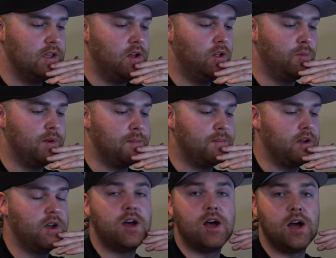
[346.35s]
I'll open up
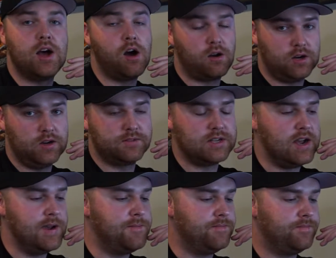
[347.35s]
Ocarina of
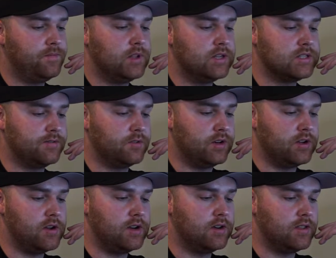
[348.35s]
Time because I've already
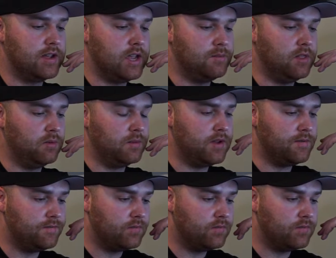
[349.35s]
gotten into that game a little bit.